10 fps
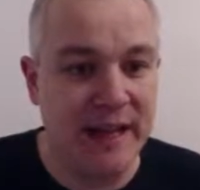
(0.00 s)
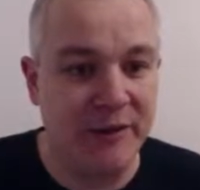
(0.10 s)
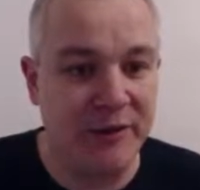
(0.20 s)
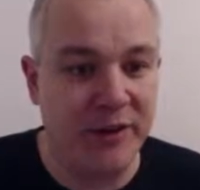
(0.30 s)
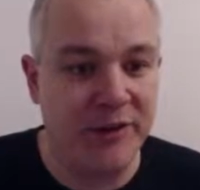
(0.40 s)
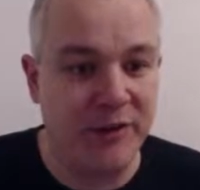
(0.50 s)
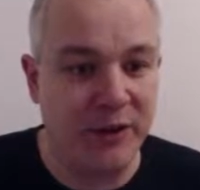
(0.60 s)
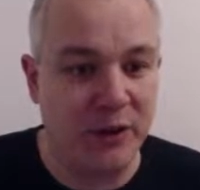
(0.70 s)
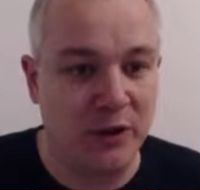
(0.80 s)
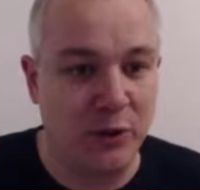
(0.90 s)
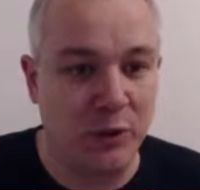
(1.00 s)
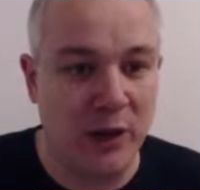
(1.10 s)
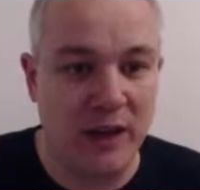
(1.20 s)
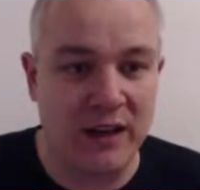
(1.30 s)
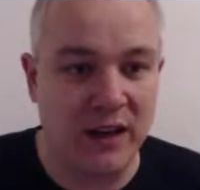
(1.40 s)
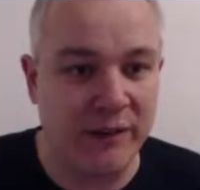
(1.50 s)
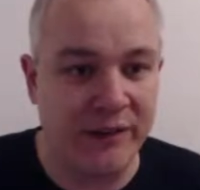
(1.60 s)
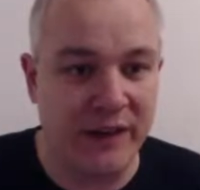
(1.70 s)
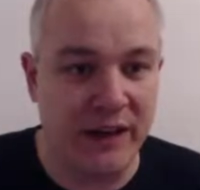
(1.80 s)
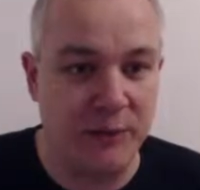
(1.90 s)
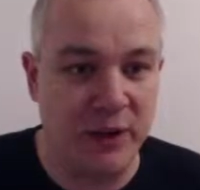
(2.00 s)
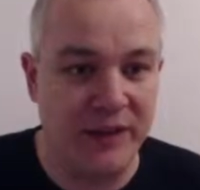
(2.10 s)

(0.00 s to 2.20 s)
uh, first of all, I can't find him.